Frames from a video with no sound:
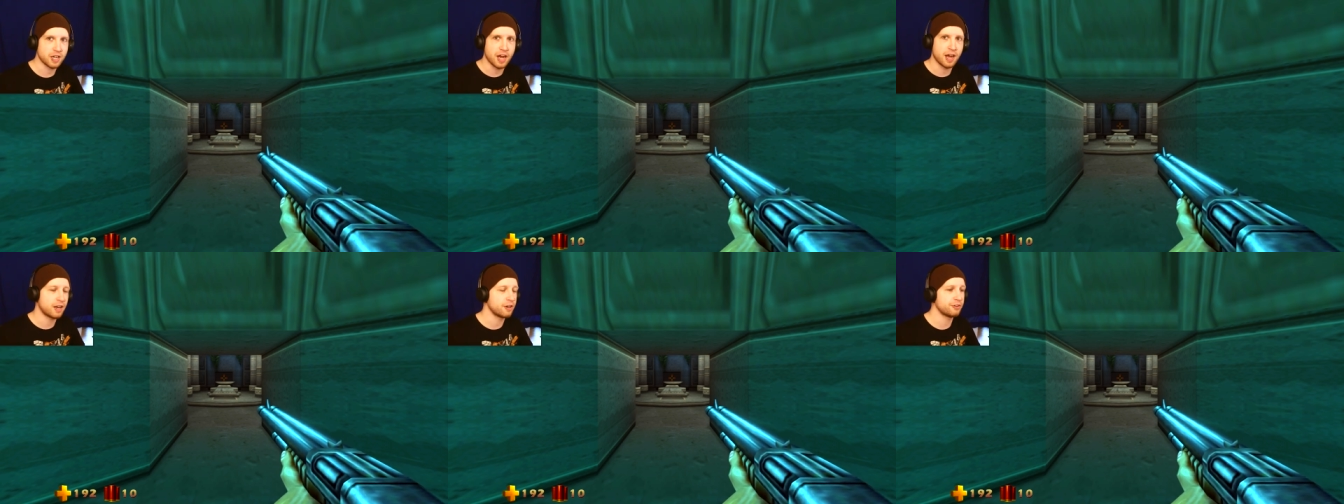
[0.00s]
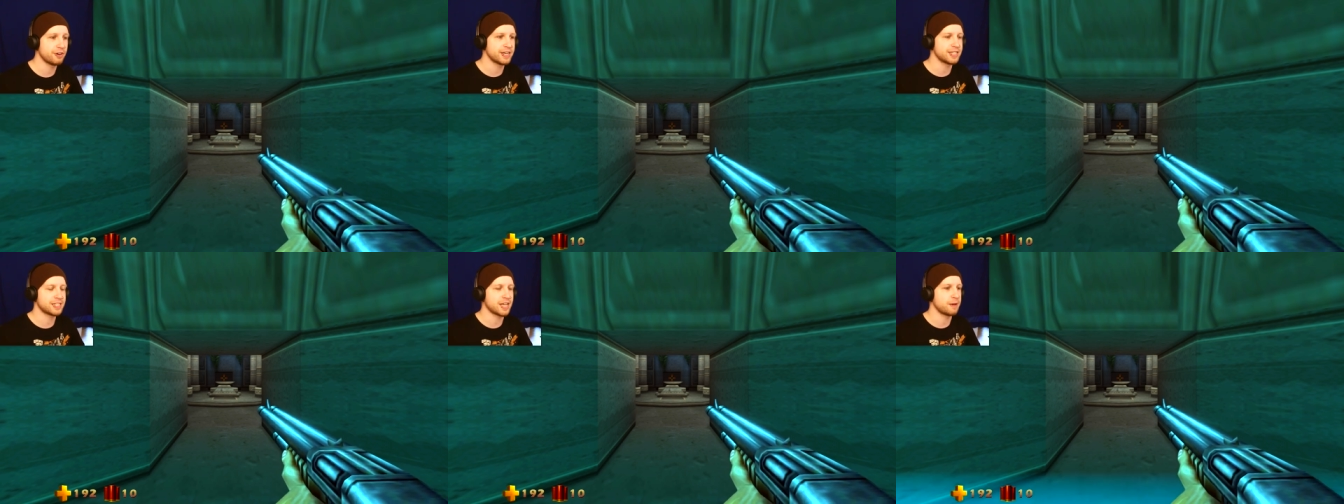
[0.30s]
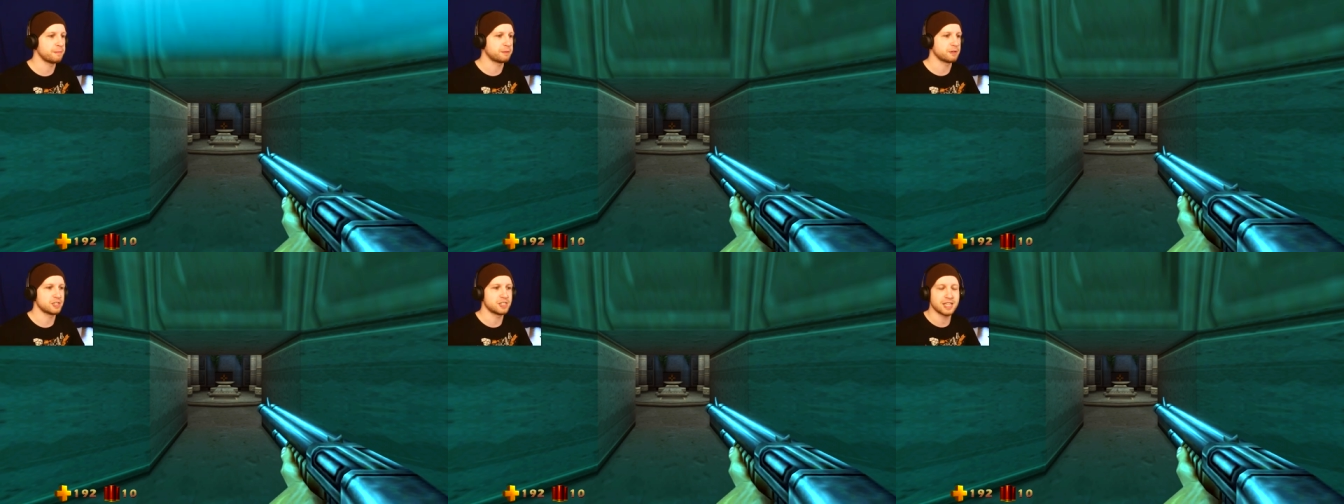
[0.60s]
one hundred
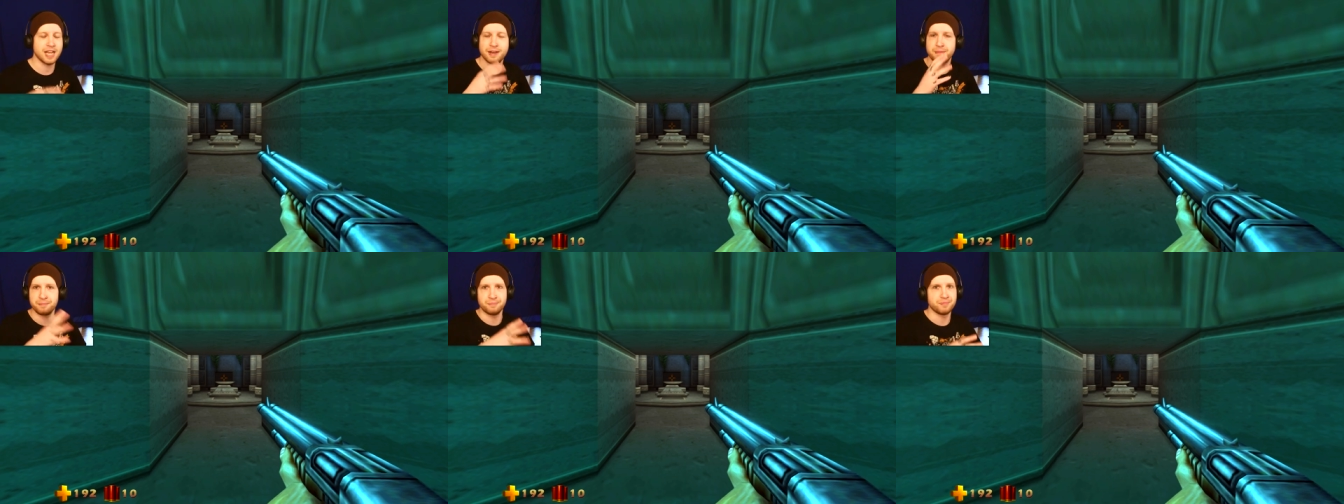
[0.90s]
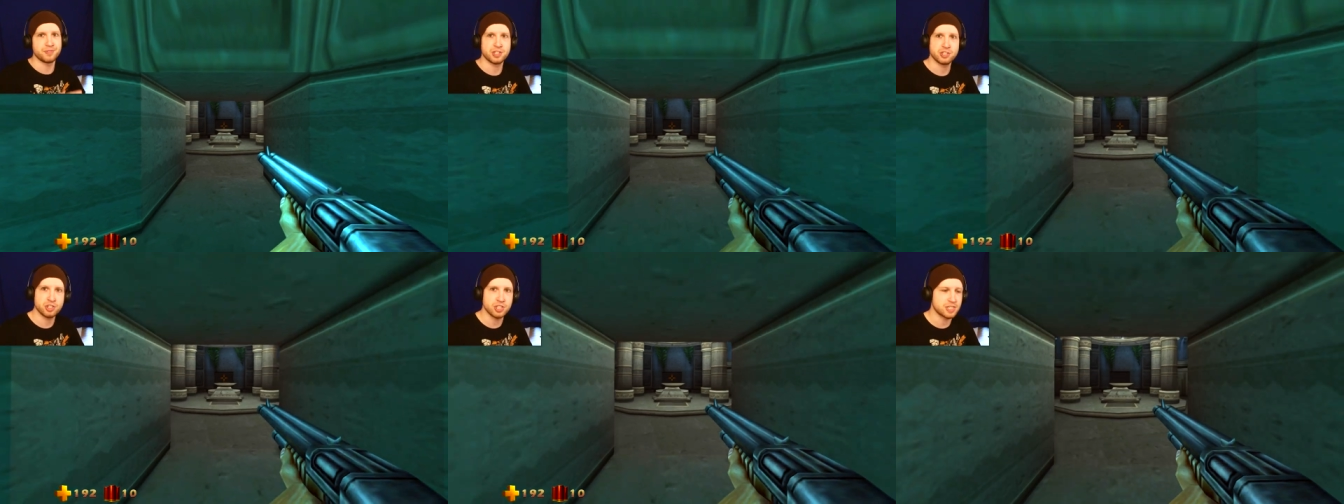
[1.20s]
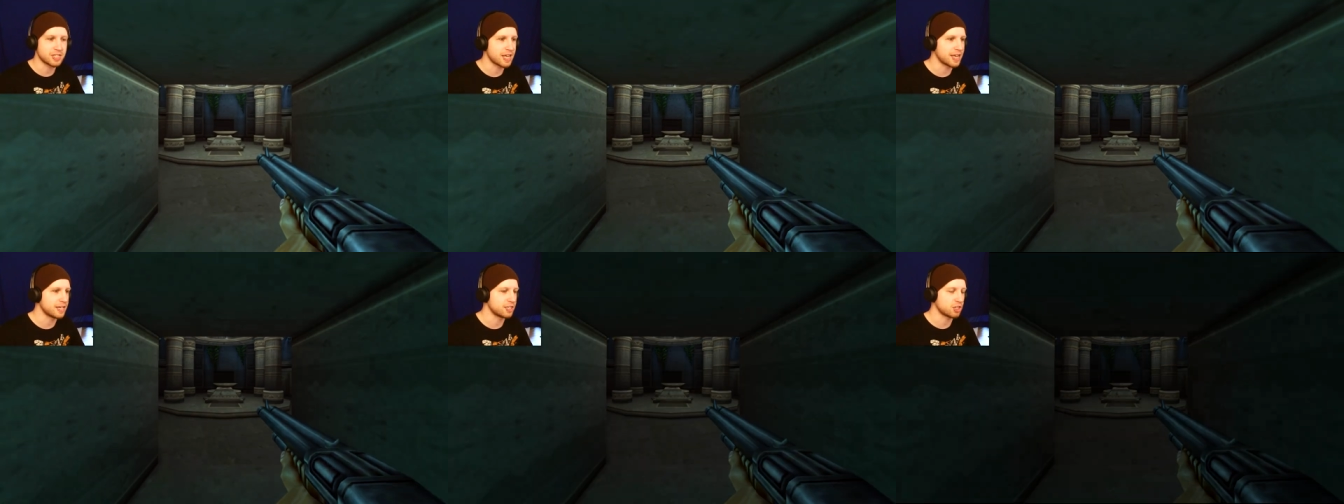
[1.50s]
ten percent.
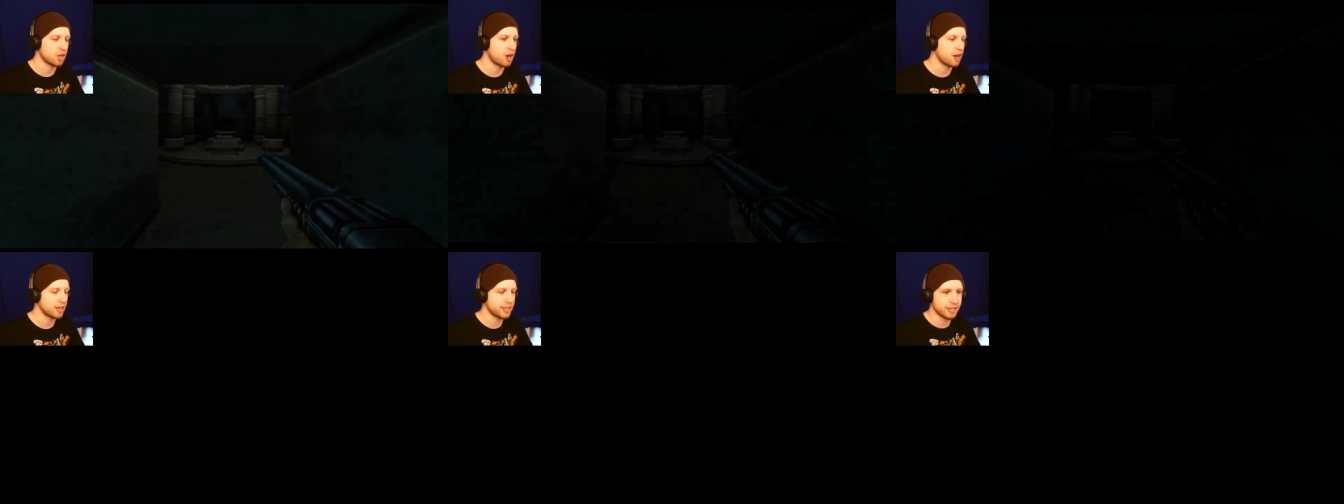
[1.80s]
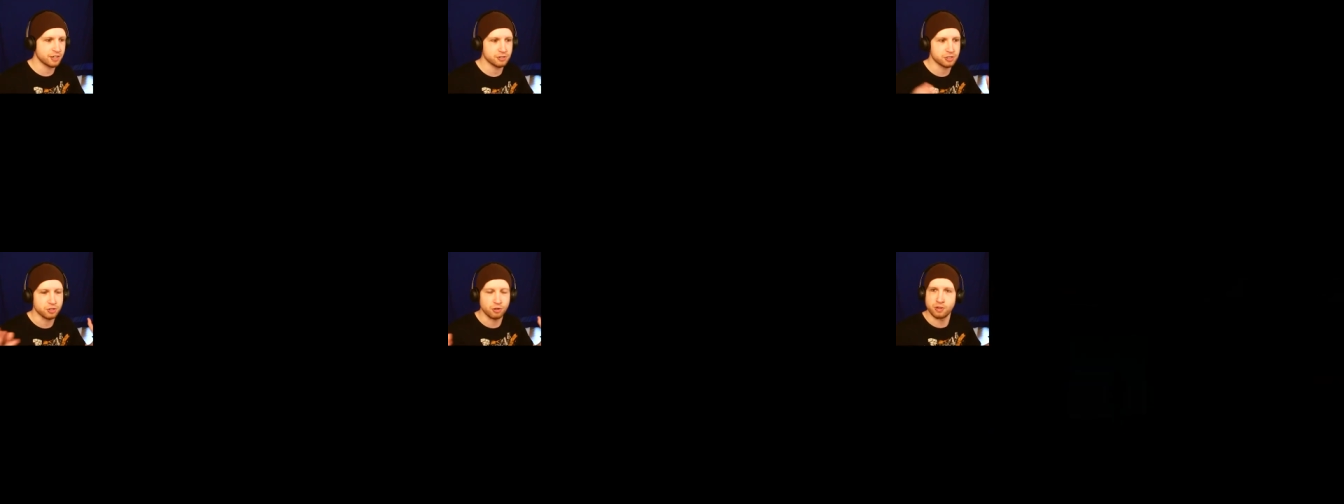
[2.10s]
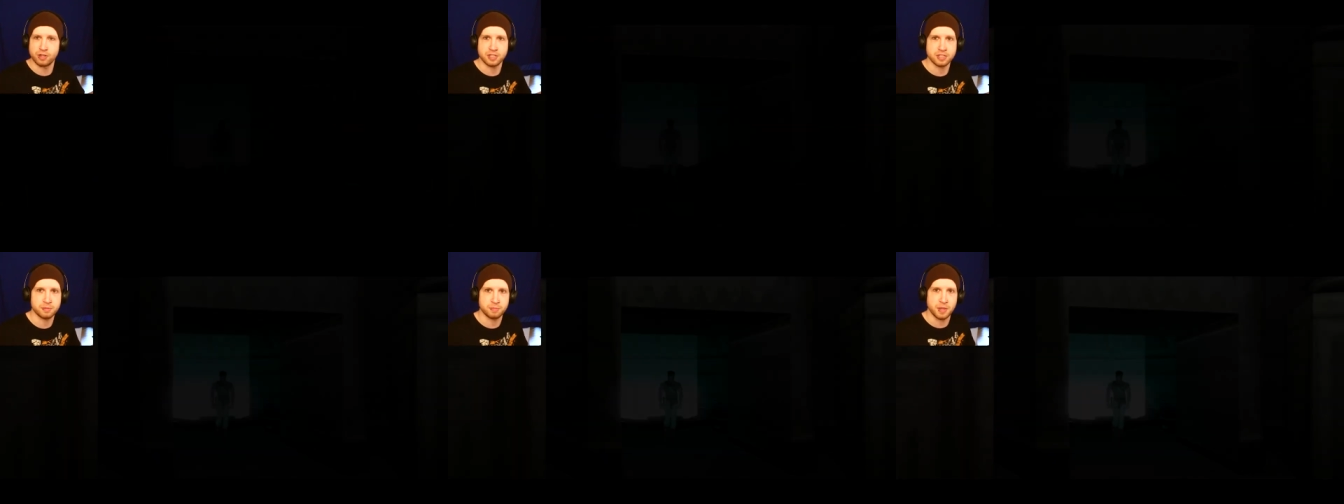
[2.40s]
She's gonna talk here,
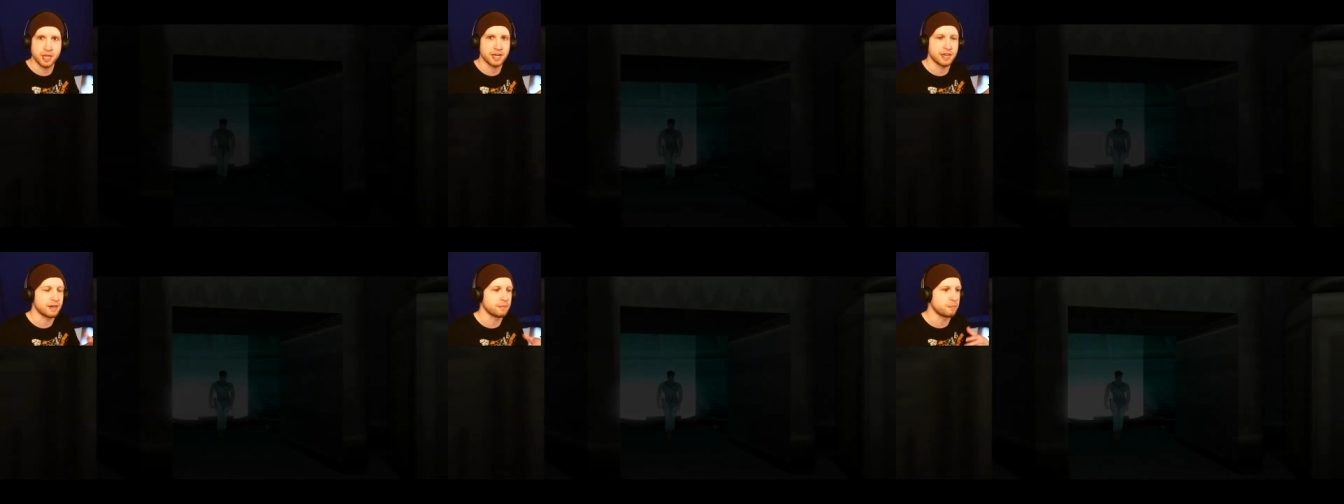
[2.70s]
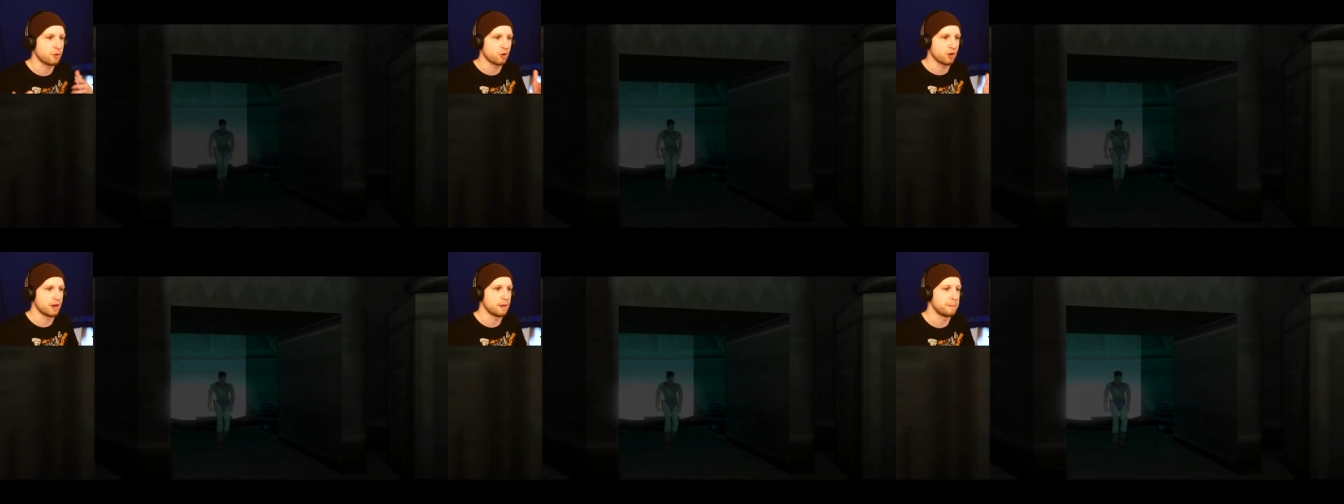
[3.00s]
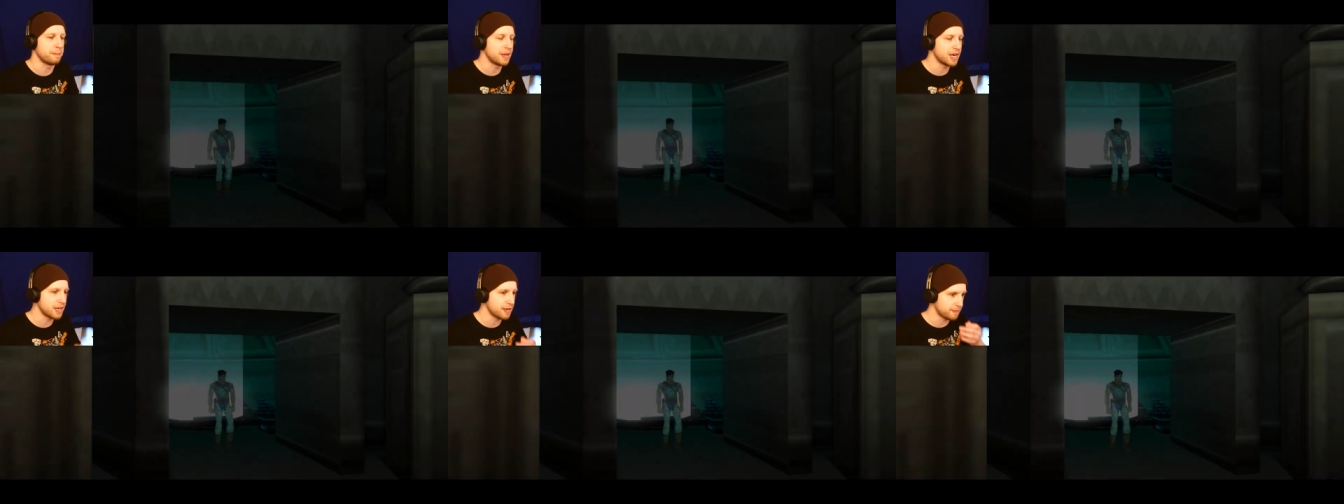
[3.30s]
so I'll explain it more in a
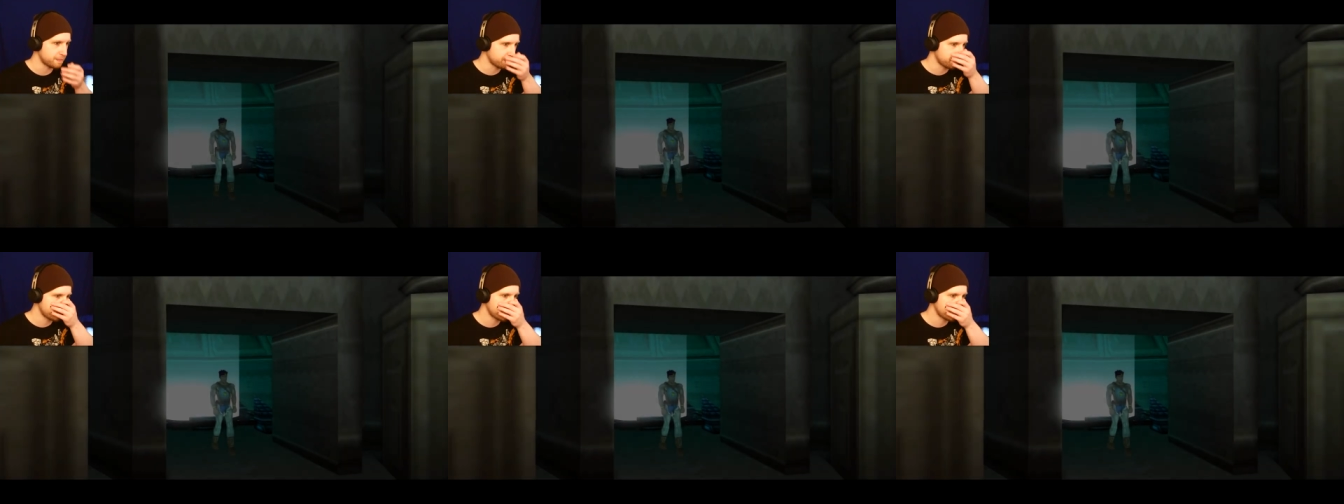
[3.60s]
minute.